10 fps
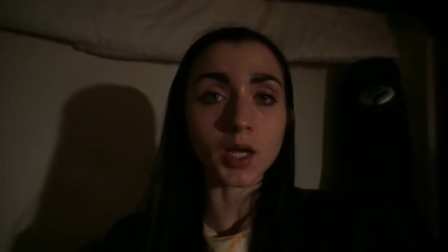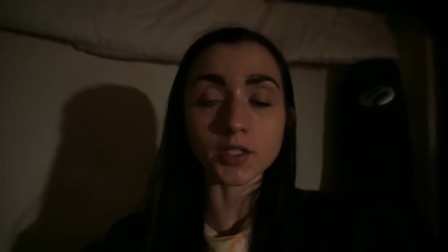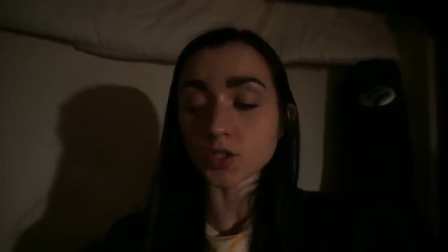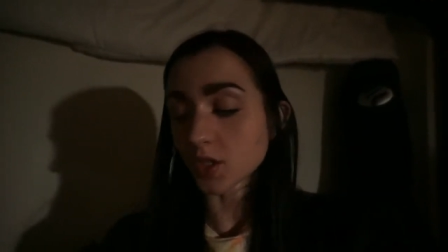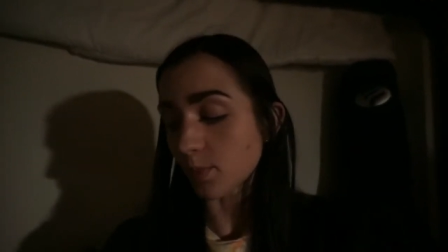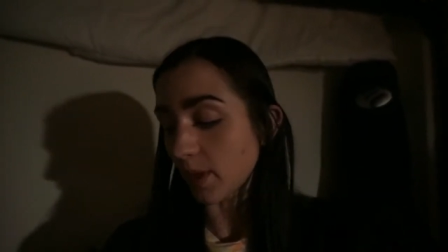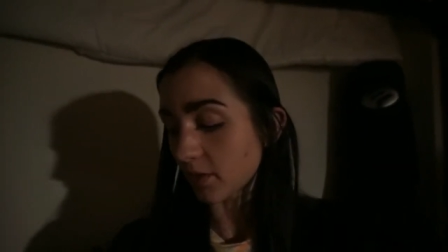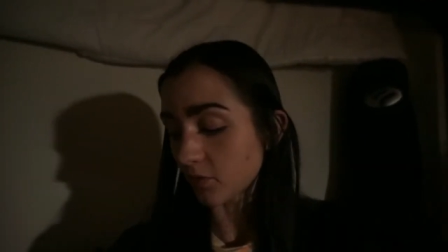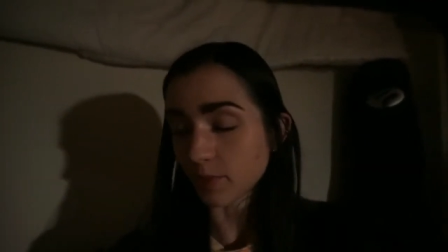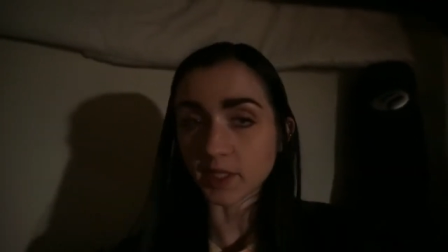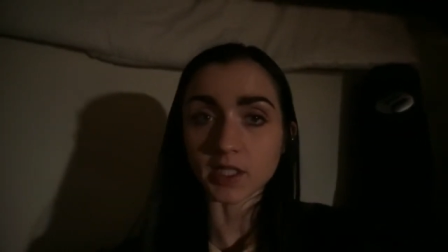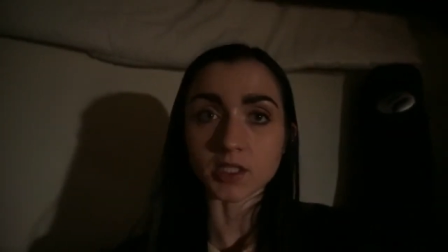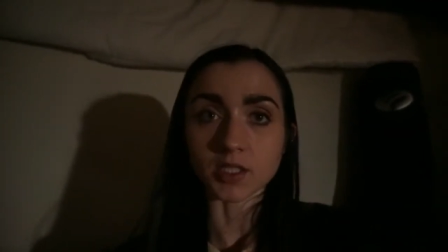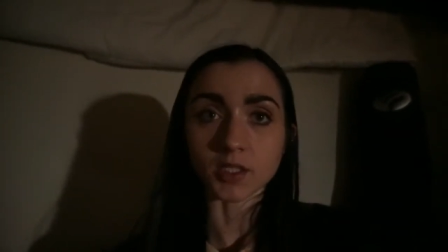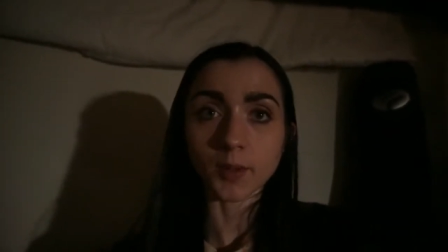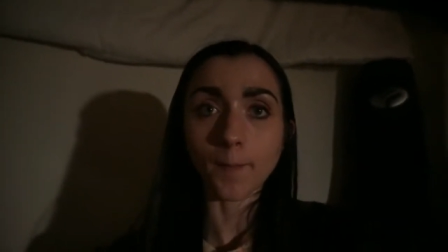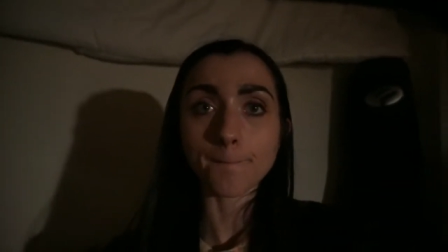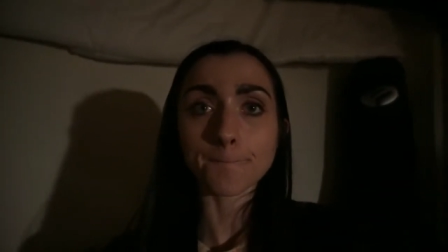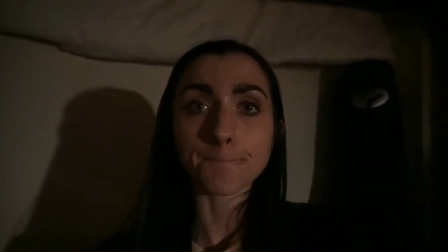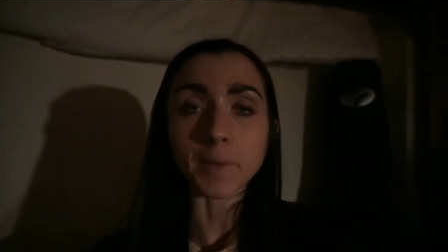I just got back from eating dinner,
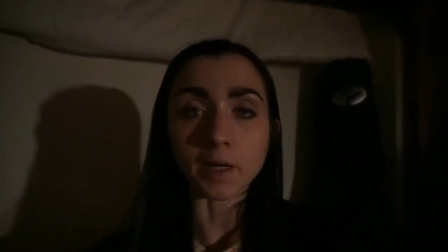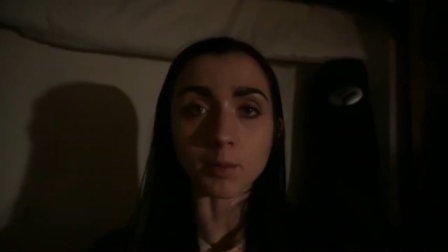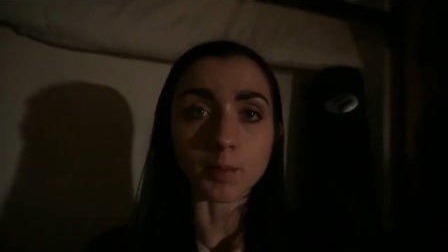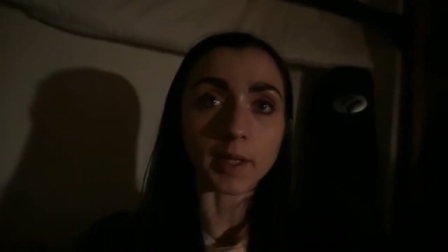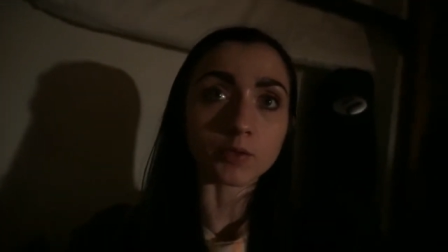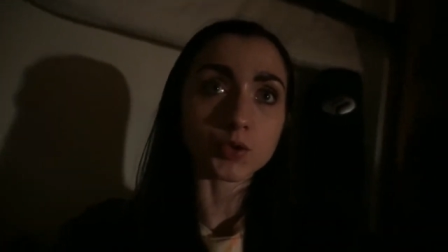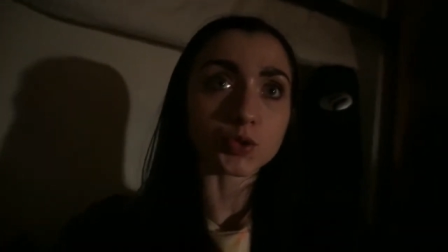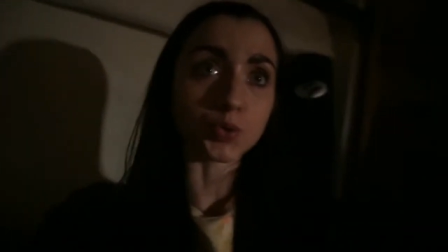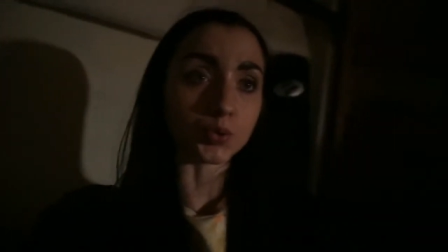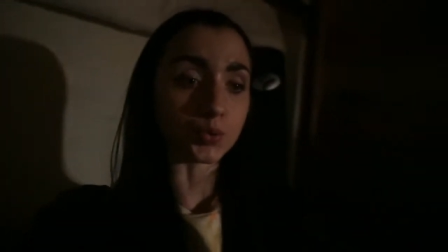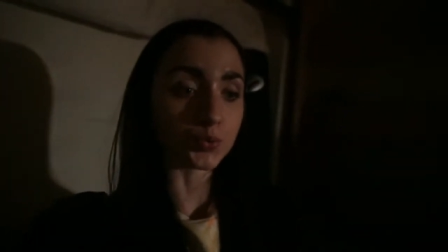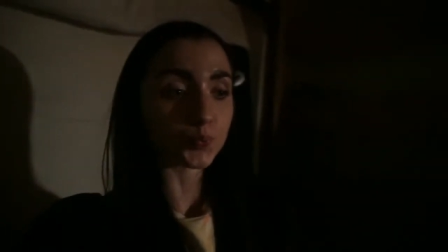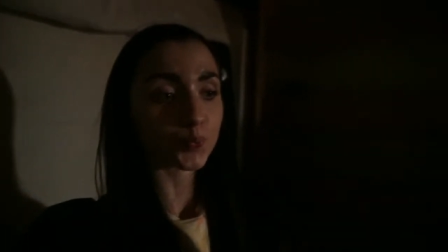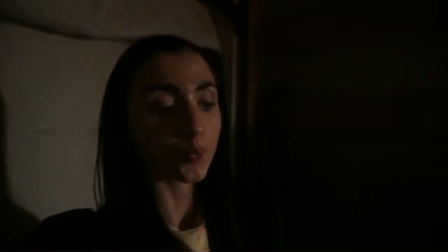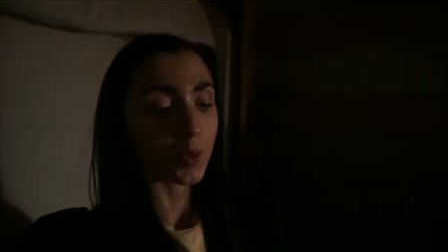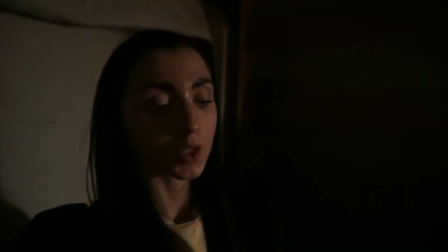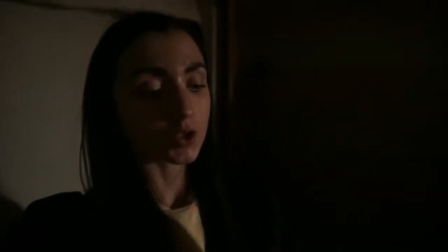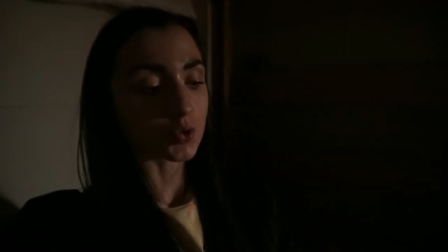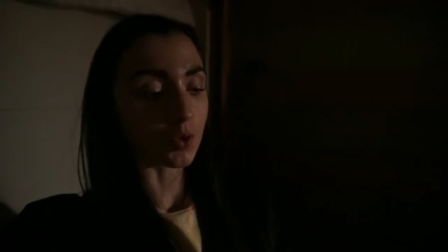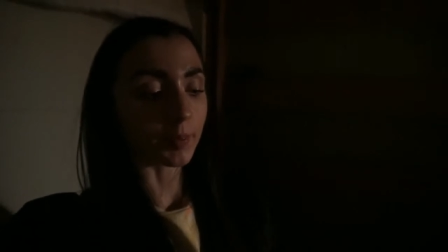but I'm about to
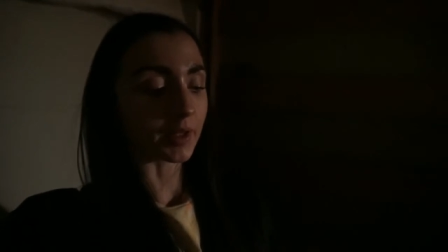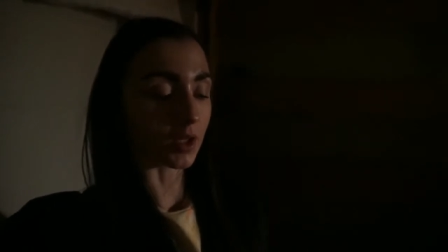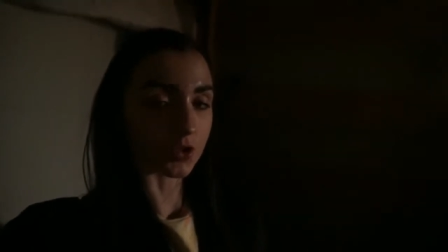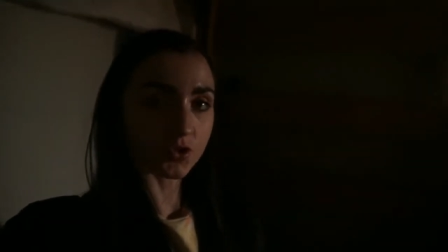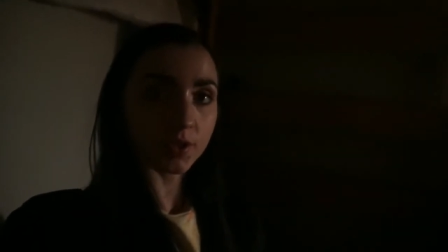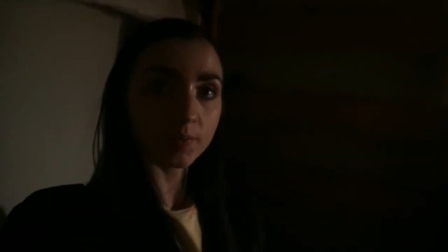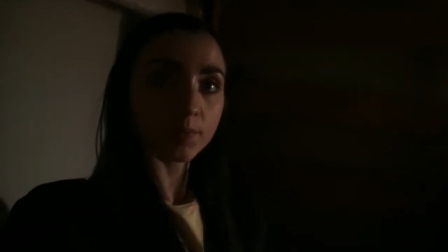do all my laundry.